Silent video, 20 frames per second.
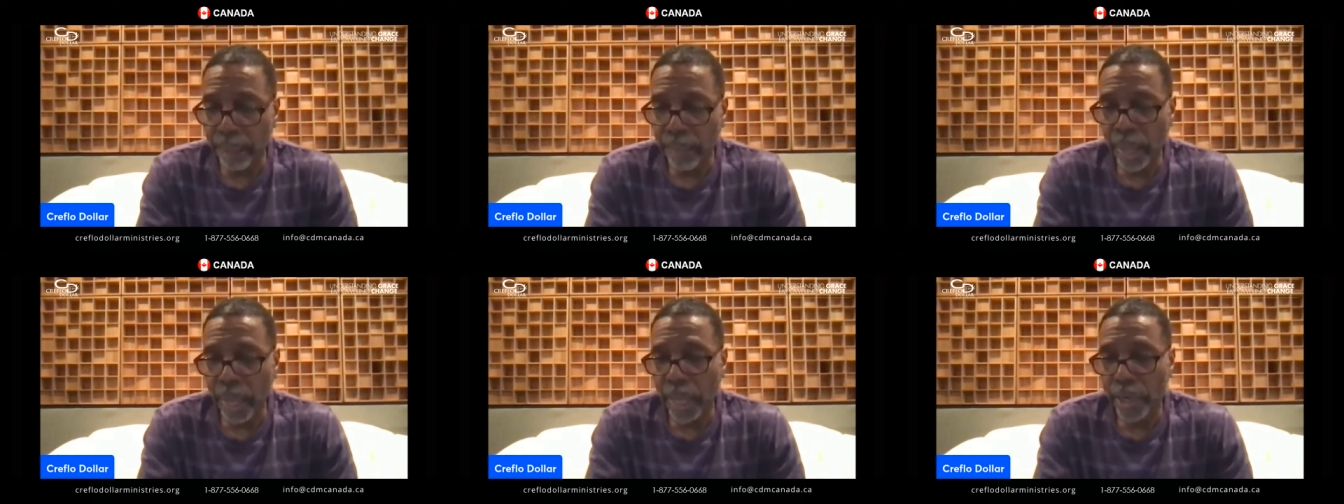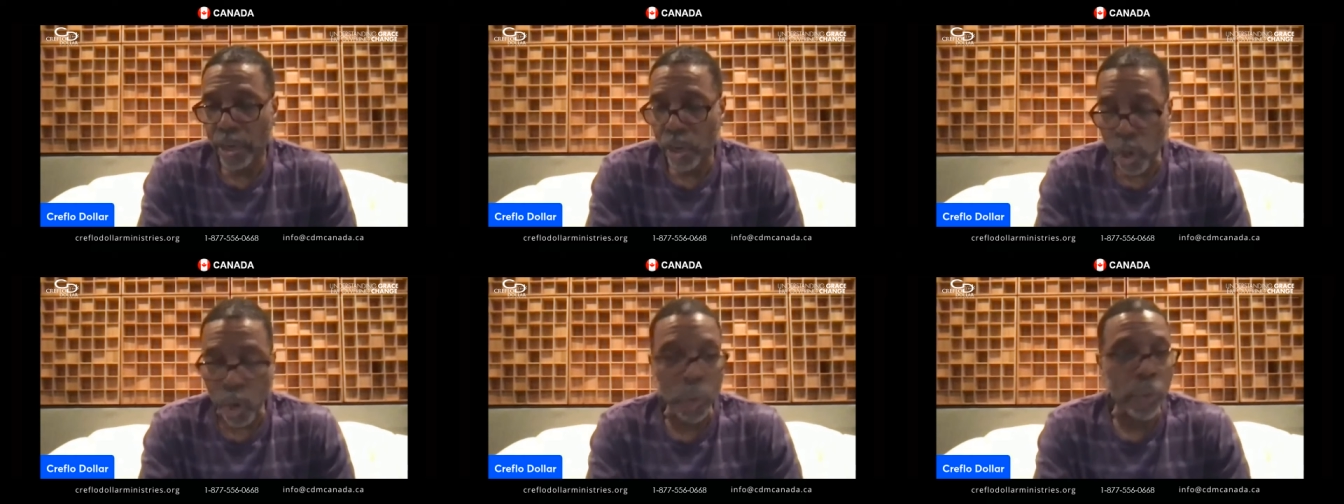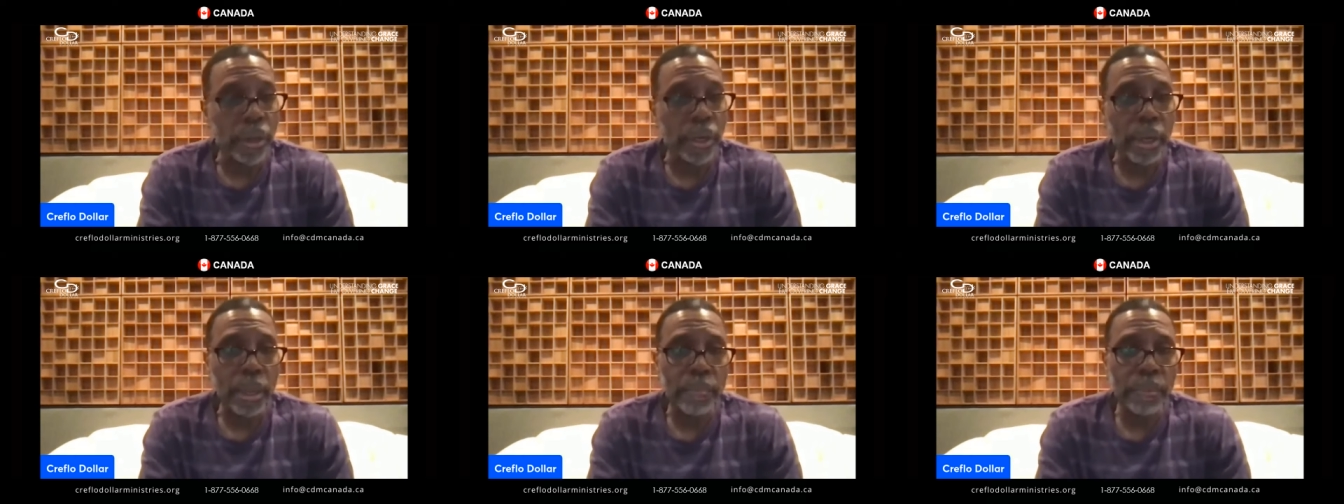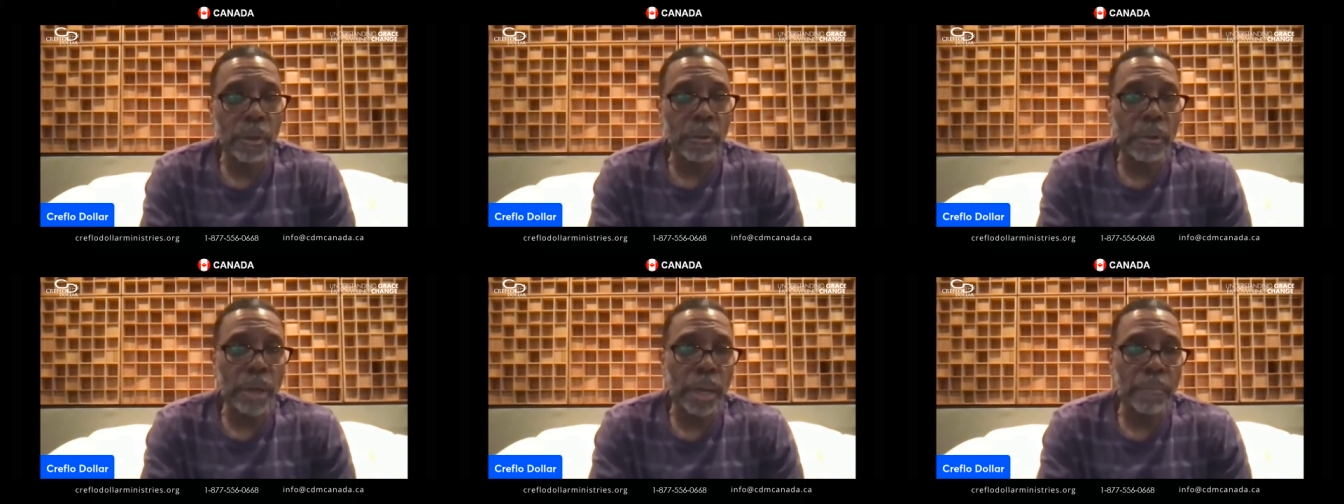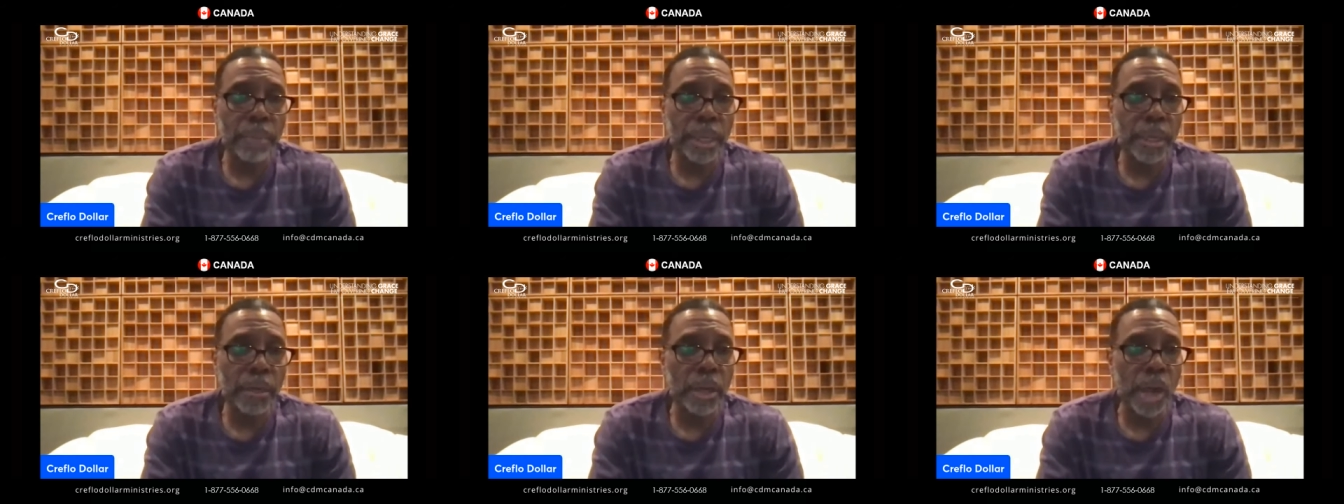I know it i'm not
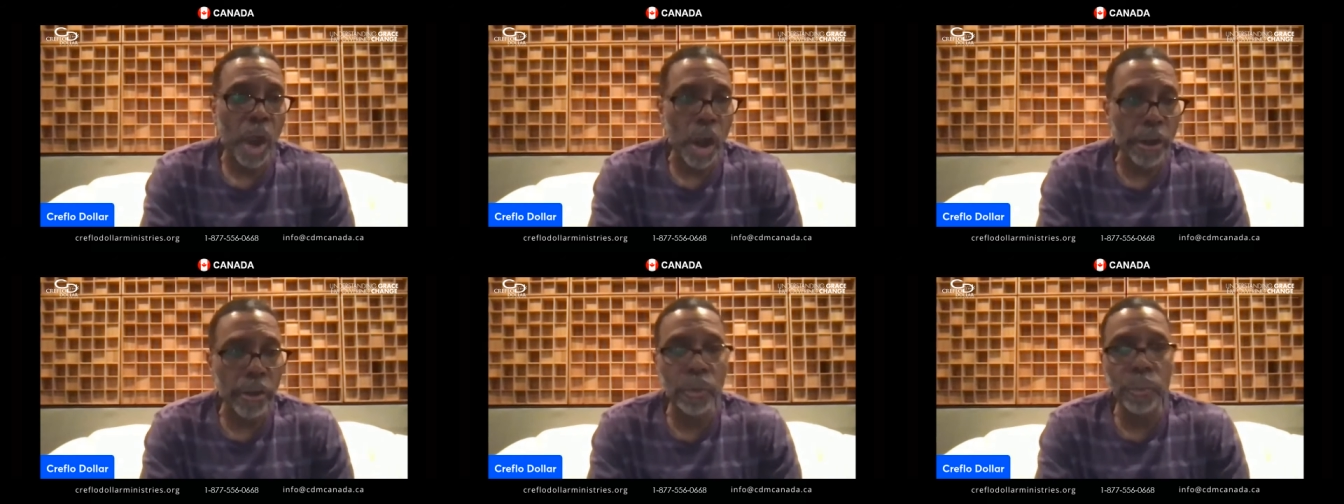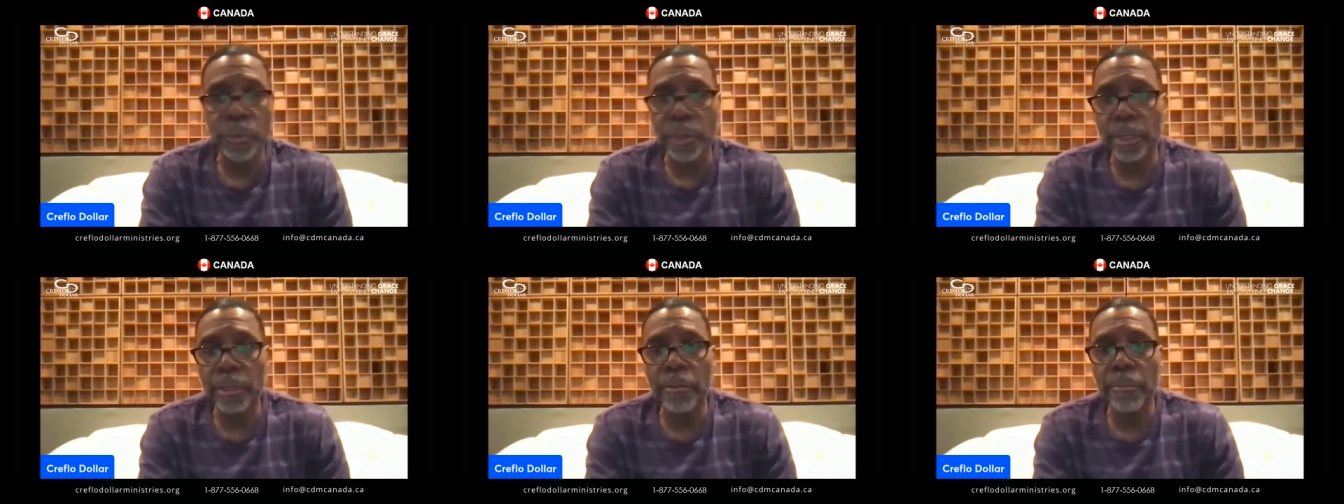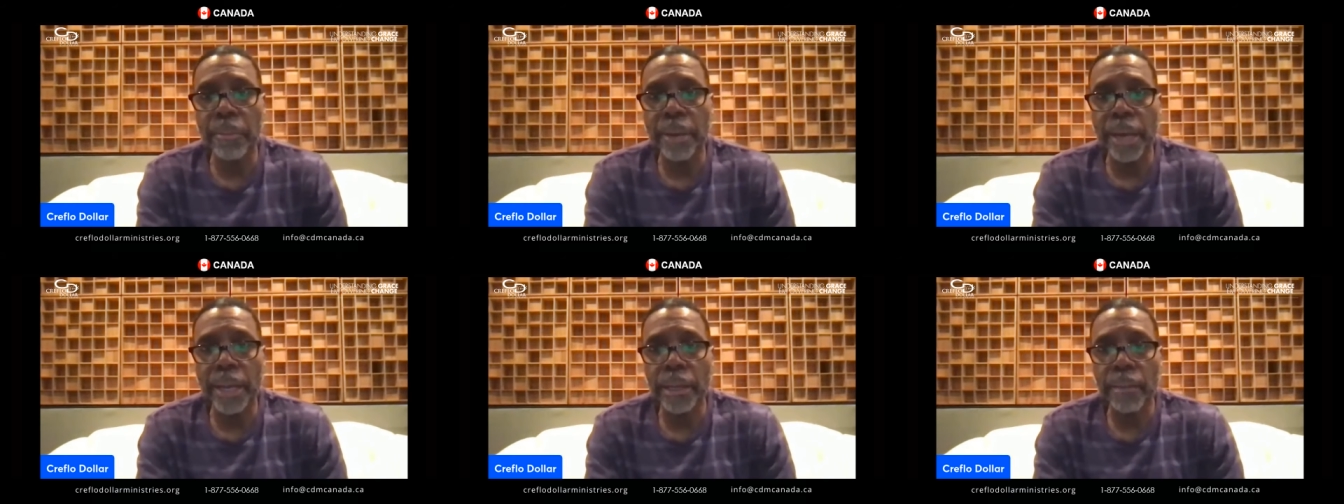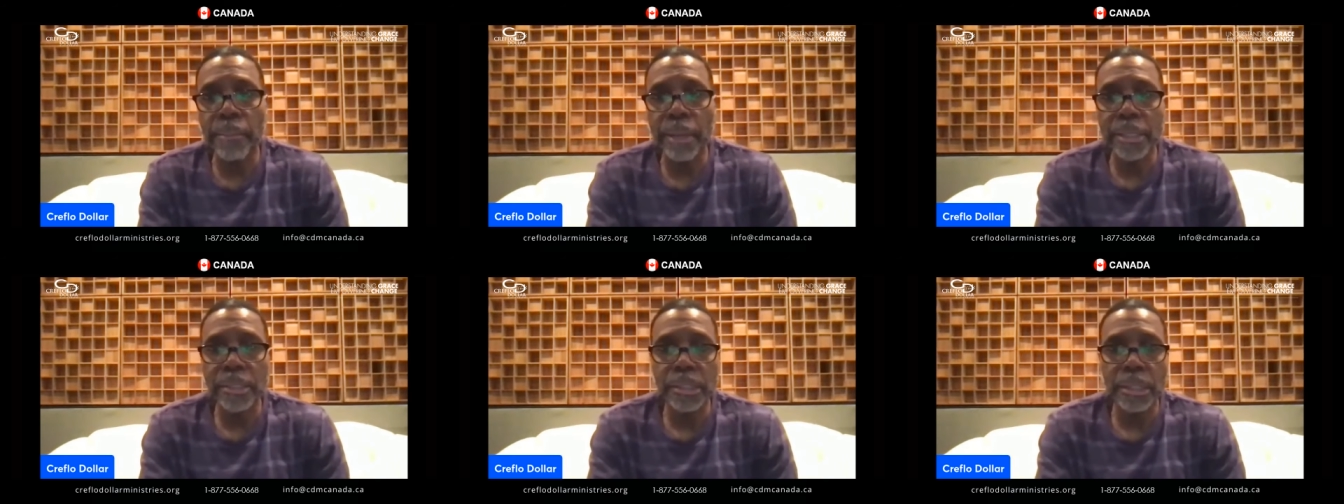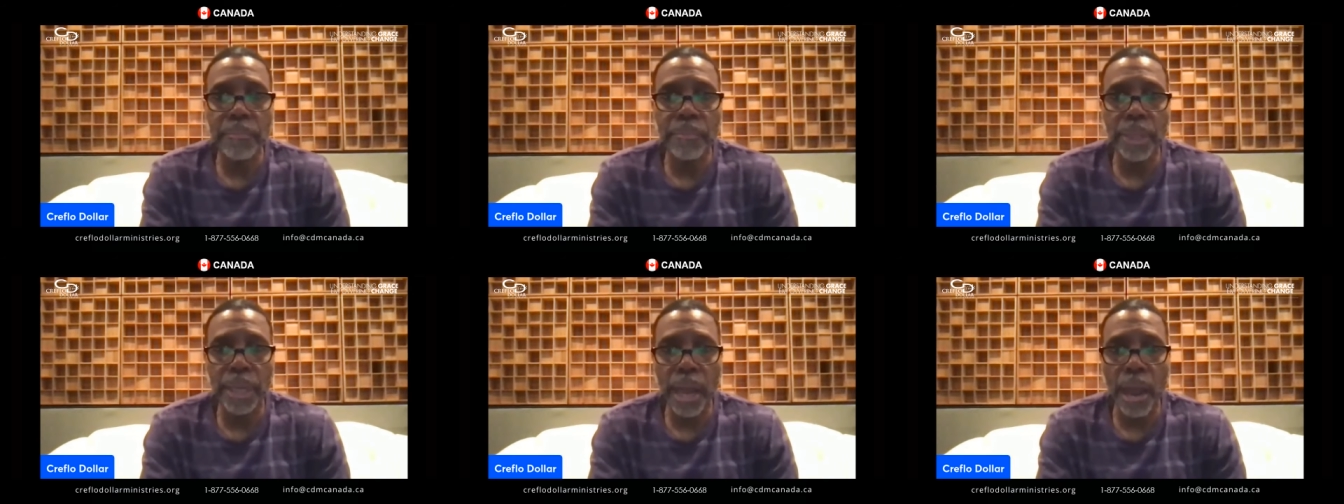i'm not going to argue with anybody about
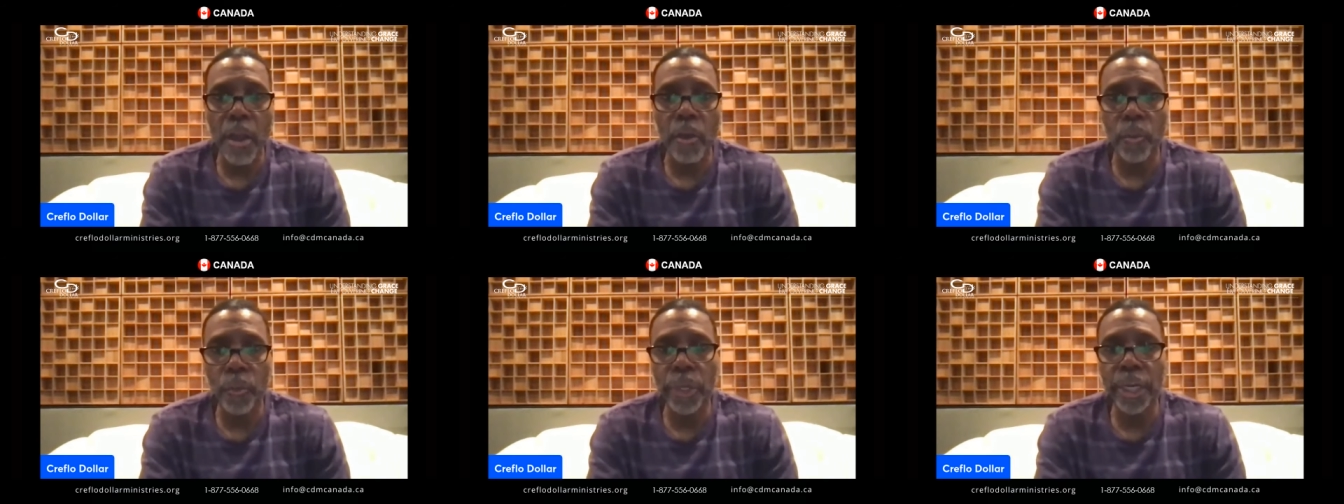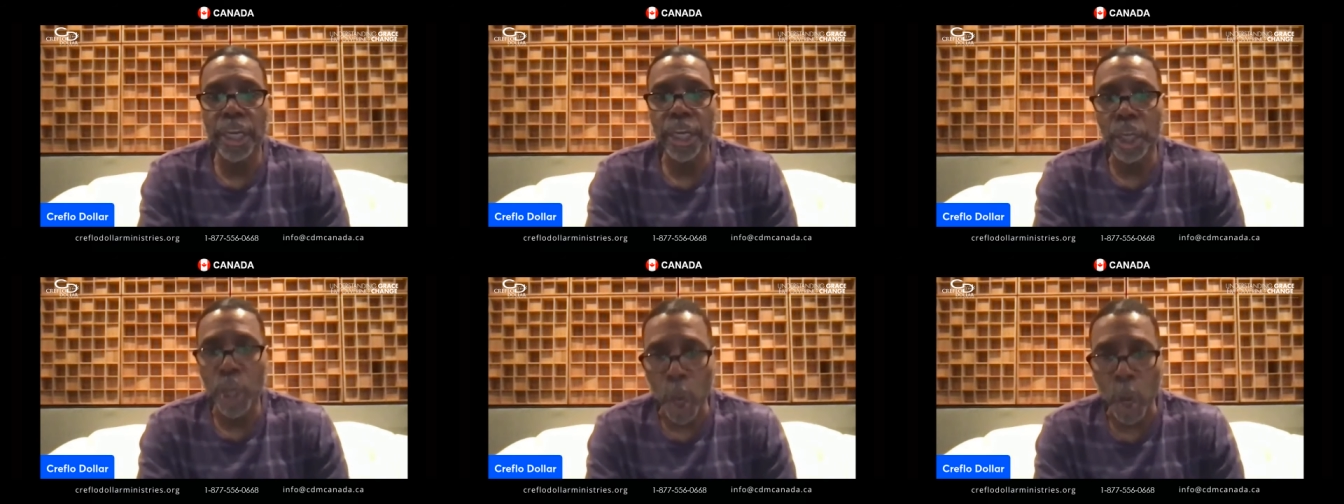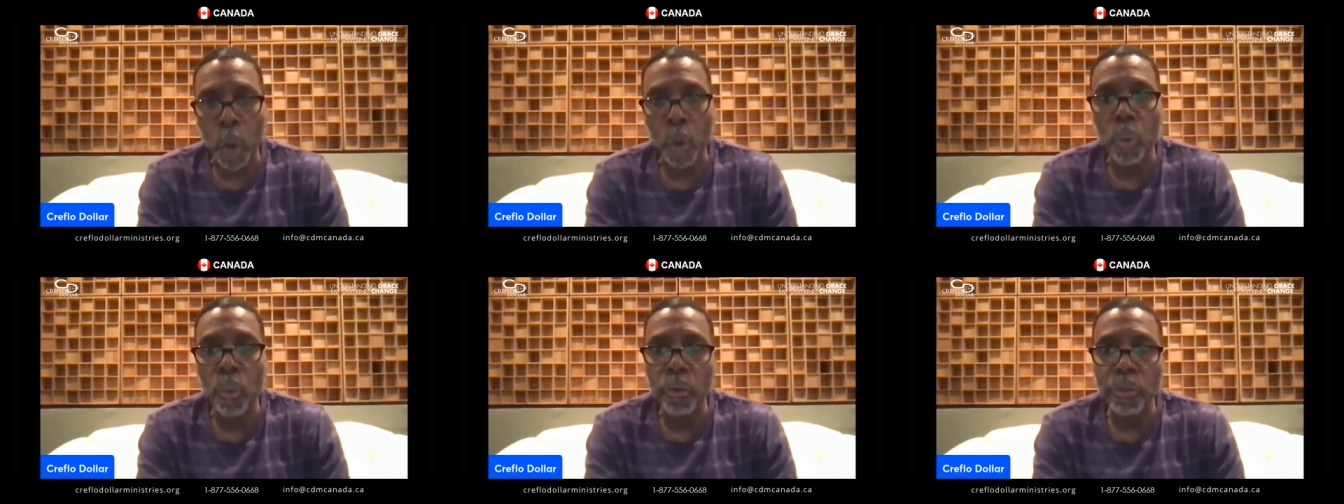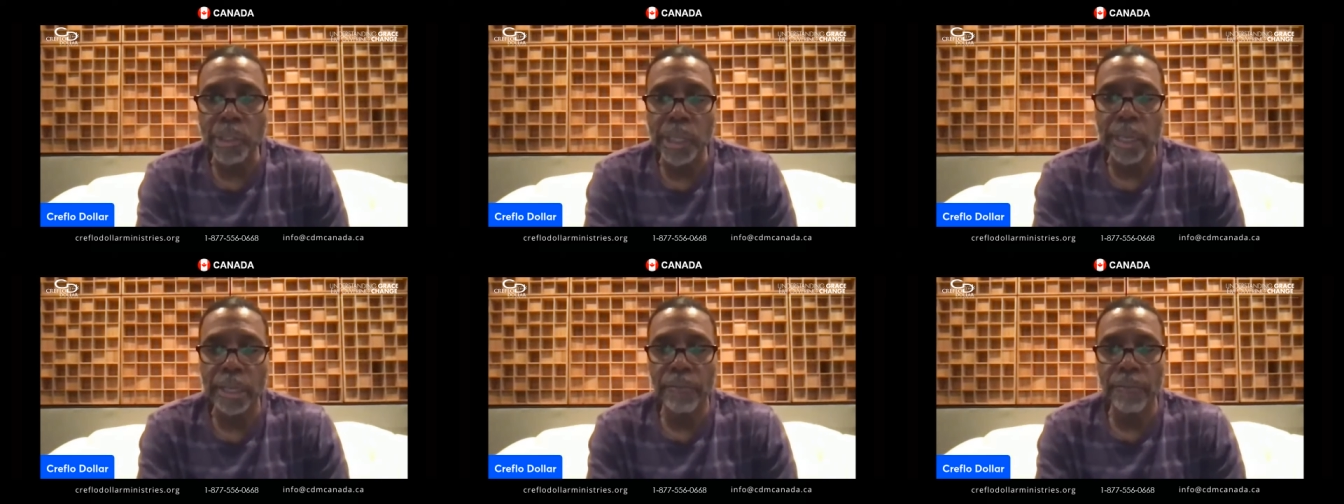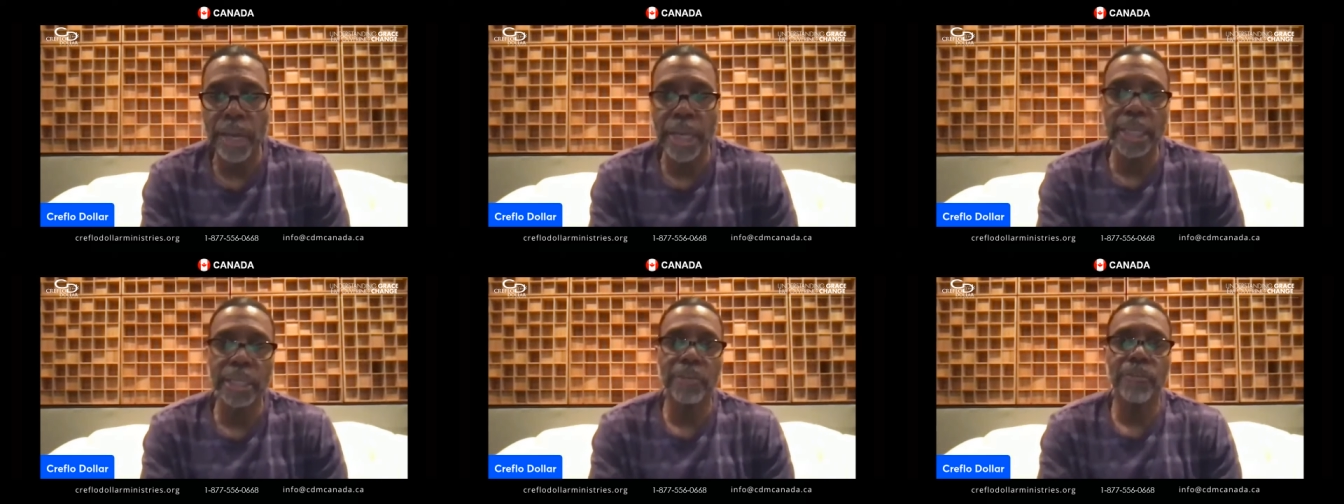something i already know it's like if
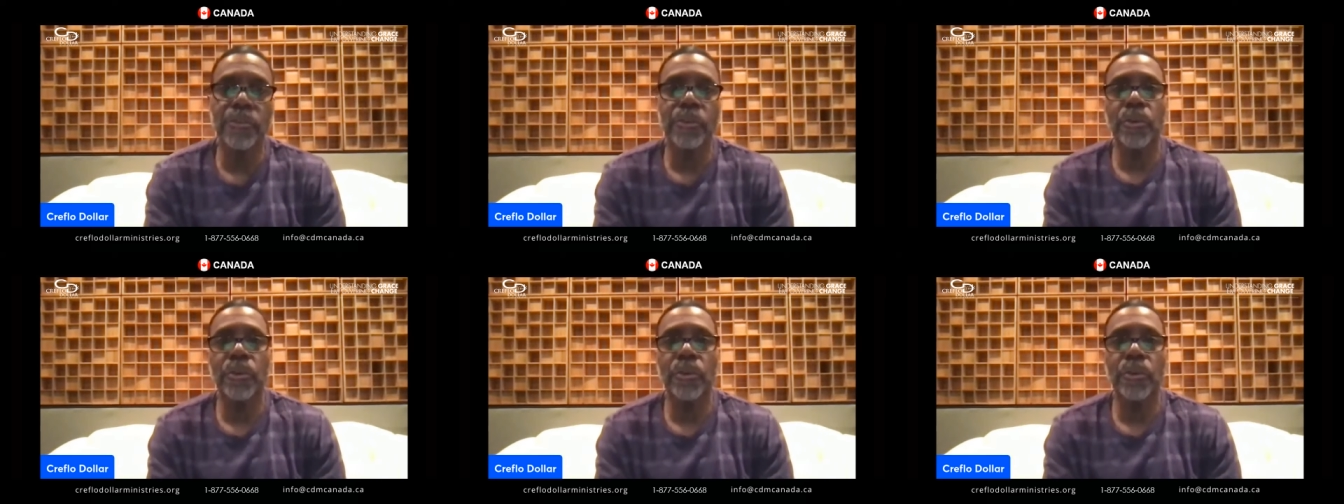i give